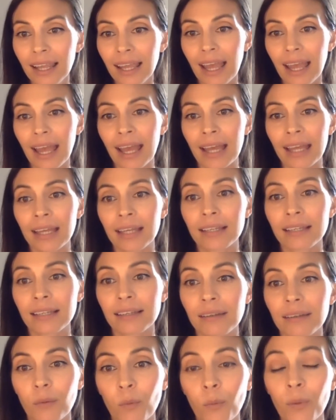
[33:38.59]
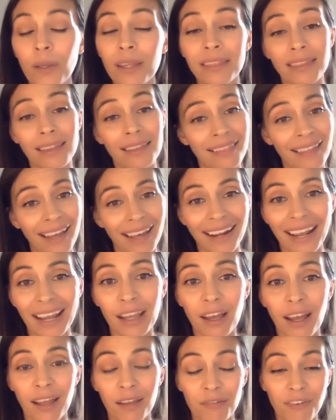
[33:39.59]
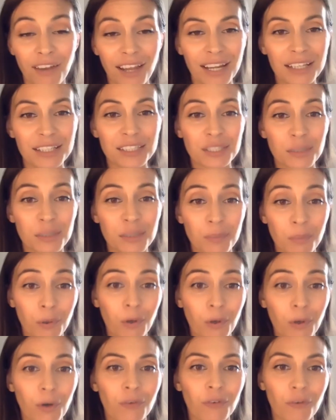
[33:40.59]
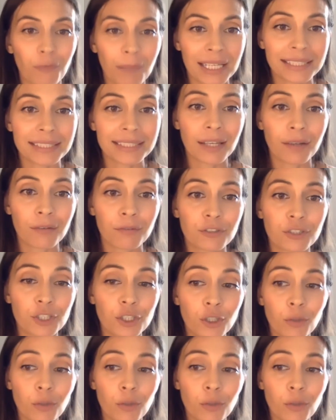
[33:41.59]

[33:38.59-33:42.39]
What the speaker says: And within that, I find support for myself too.